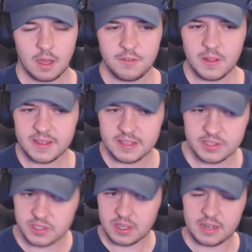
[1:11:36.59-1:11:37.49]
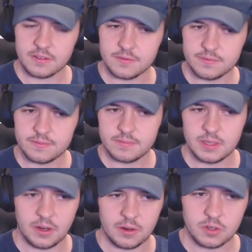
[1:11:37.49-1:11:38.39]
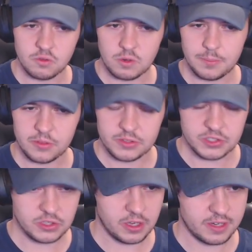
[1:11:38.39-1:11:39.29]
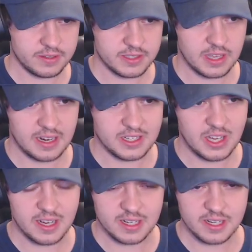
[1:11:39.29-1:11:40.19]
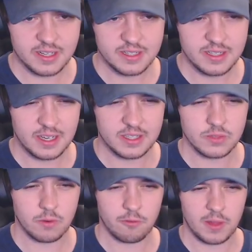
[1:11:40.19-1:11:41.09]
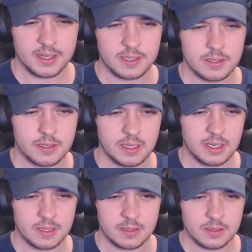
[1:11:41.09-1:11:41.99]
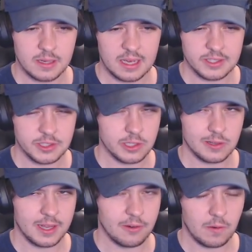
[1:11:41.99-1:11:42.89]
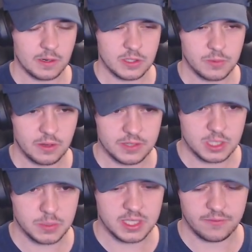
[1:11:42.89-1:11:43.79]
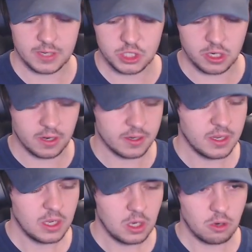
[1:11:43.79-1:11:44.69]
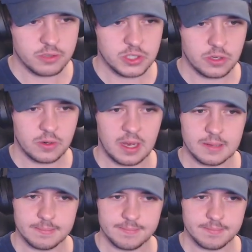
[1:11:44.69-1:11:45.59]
feel like this kind of, grip on the skirt, this kind of tug, is reflected in Azusa later on as well. This specific shot. Also,